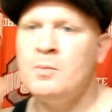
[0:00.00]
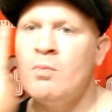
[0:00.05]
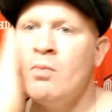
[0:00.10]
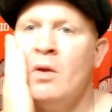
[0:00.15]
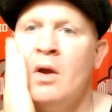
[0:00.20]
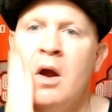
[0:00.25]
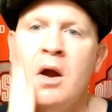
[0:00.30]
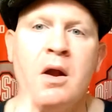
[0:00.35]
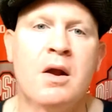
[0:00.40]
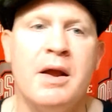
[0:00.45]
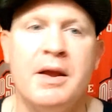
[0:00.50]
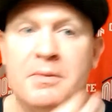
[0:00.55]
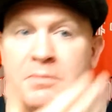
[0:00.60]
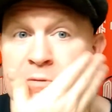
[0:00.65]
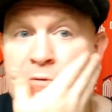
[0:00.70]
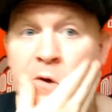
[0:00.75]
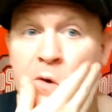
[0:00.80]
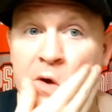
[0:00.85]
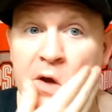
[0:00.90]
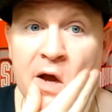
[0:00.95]
Alright,
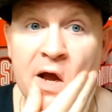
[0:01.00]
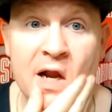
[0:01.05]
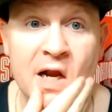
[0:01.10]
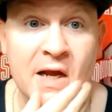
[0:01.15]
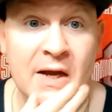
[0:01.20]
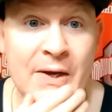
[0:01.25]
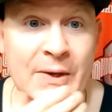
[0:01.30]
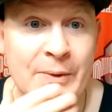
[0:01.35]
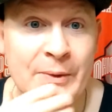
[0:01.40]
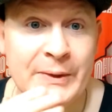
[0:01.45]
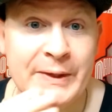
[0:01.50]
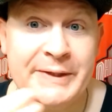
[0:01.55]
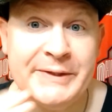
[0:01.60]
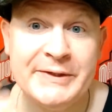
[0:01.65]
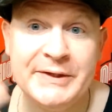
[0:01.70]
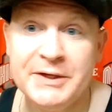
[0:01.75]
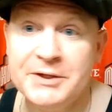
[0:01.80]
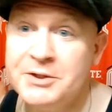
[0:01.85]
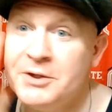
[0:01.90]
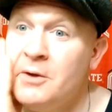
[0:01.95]
so we got a good
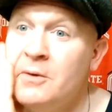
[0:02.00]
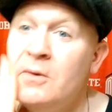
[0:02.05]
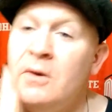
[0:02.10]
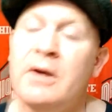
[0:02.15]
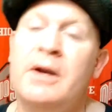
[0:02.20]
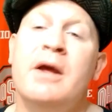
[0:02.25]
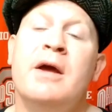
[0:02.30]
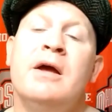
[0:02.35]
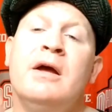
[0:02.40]
rinsage going.